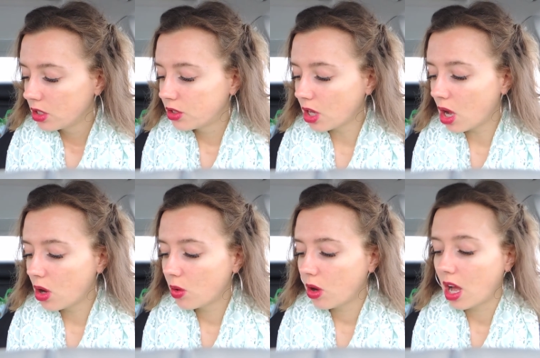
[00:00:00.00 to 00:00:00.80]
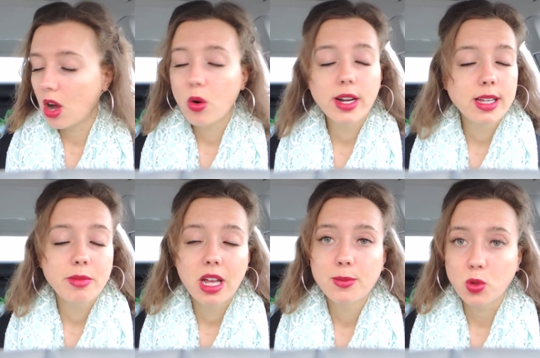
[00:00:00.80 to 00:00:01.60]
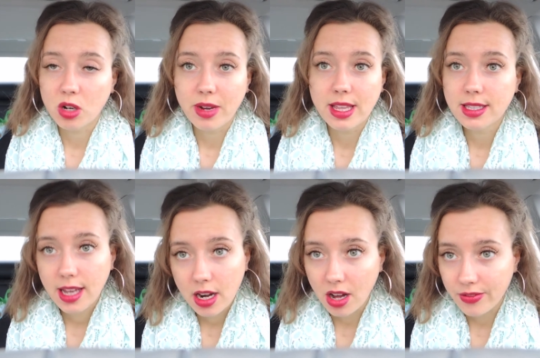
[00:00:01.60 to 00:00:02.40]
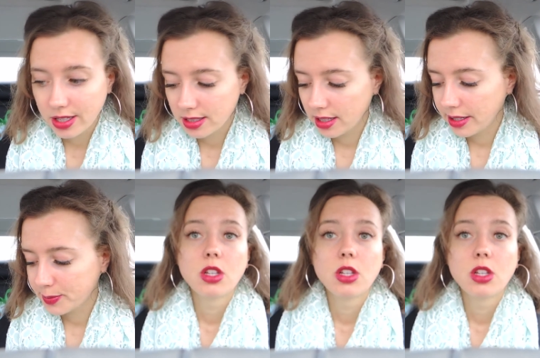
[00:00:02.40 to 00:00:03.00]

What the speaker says: So, or it can be absorbed by the skin, obviously.